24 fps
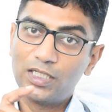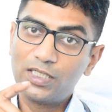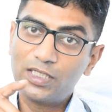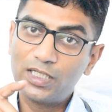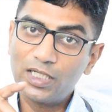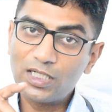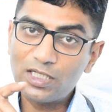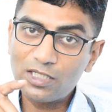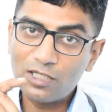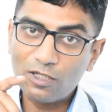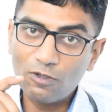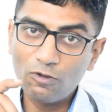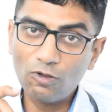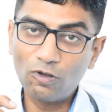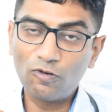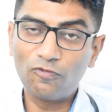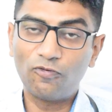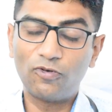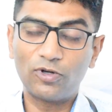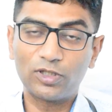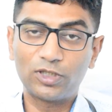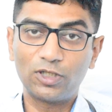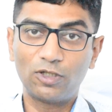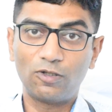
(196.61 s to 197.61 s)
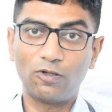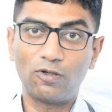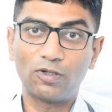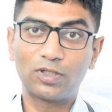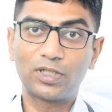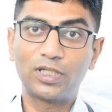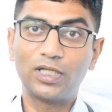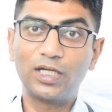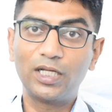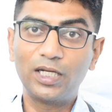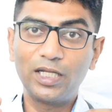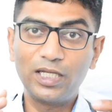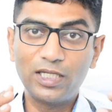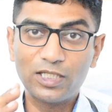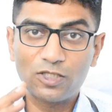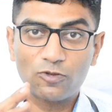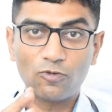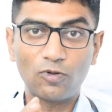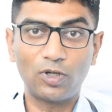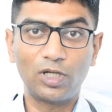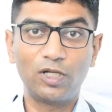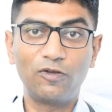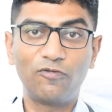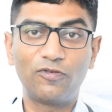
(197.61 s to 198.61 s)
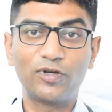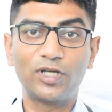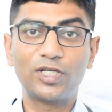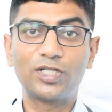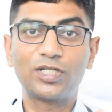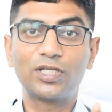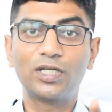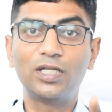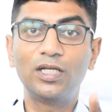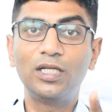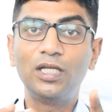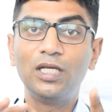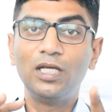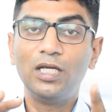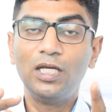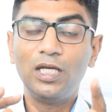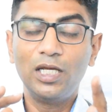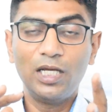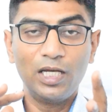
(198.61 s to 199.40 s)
Just look for the doctor, his qualification,